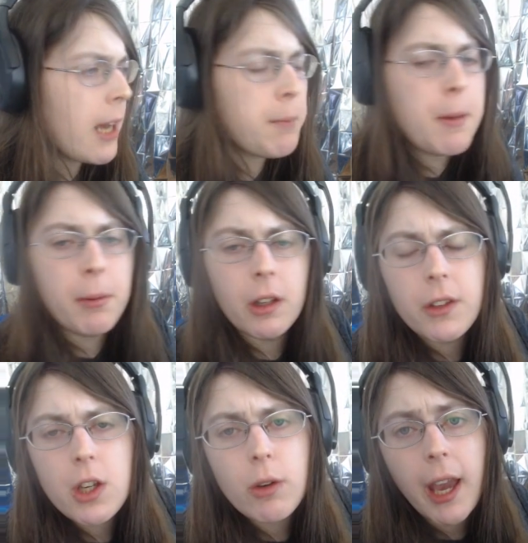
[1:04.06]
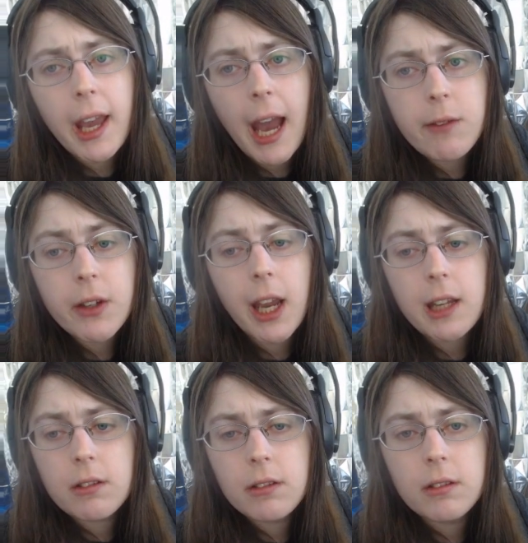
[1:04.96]
do people in the UK
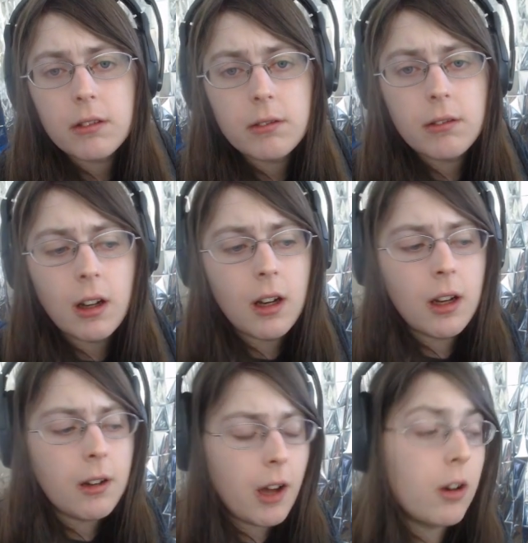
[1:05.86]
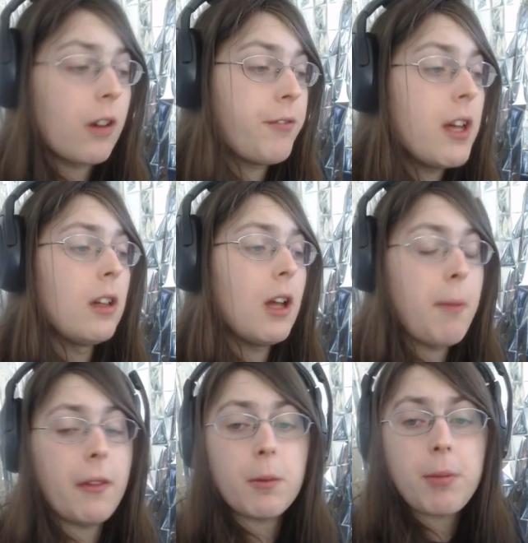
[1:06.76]
advocate or feel
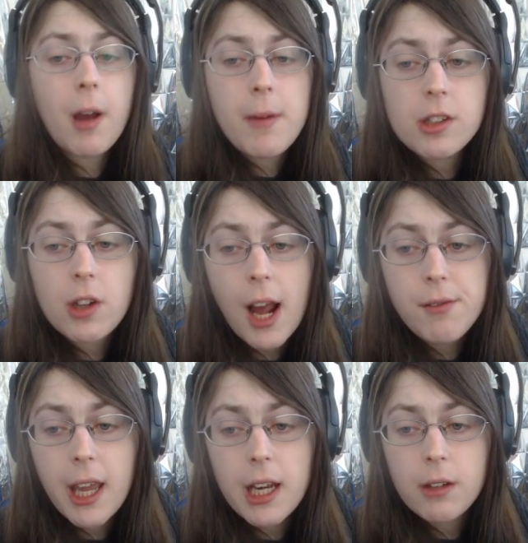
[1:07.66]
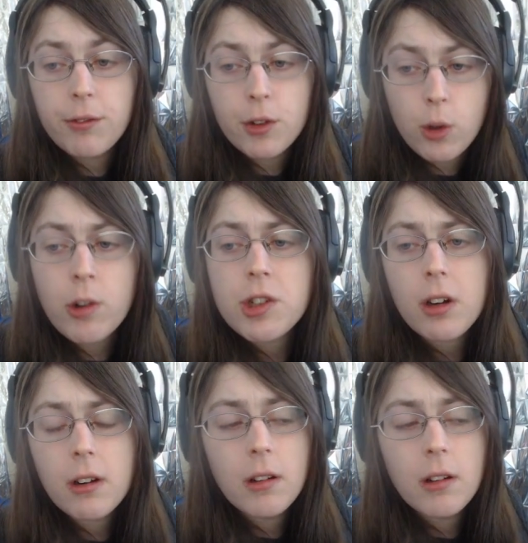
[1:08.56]
about their Prime Minister advocating for torture?